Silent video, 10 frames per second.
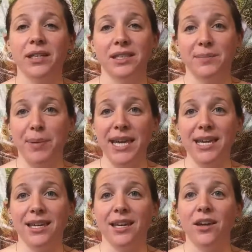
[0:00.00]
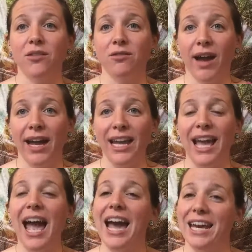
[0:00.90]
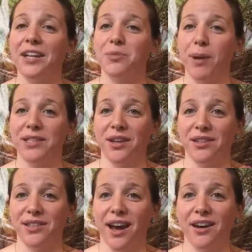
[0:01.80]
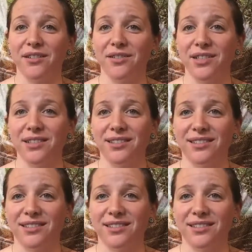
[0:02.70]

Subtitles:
speak, write, and express ourselves.